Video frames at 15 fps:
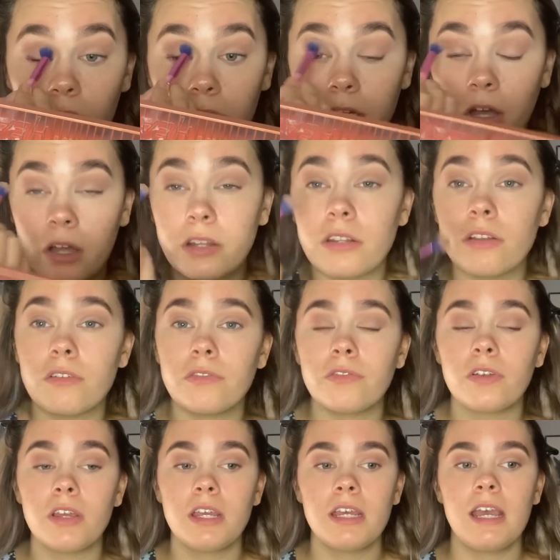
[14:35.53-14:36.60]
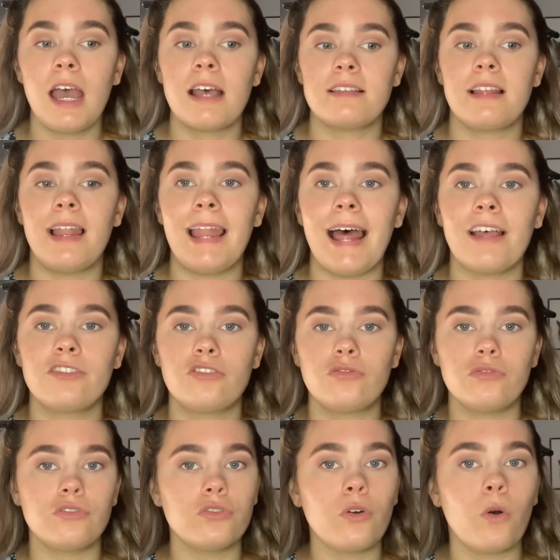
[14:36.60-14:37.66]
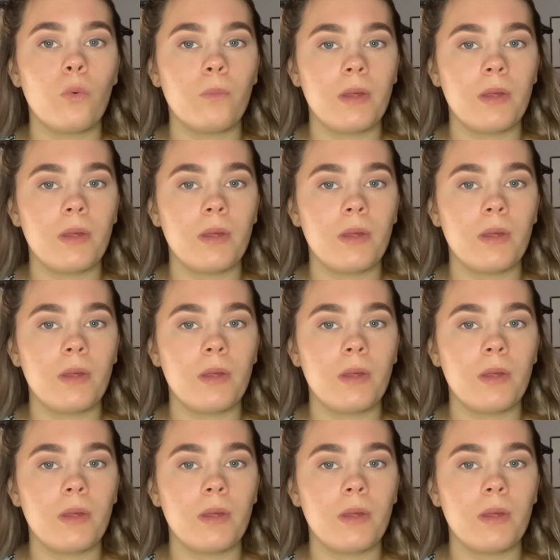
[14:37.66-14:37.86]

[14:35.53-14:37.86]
kind of as a last resort,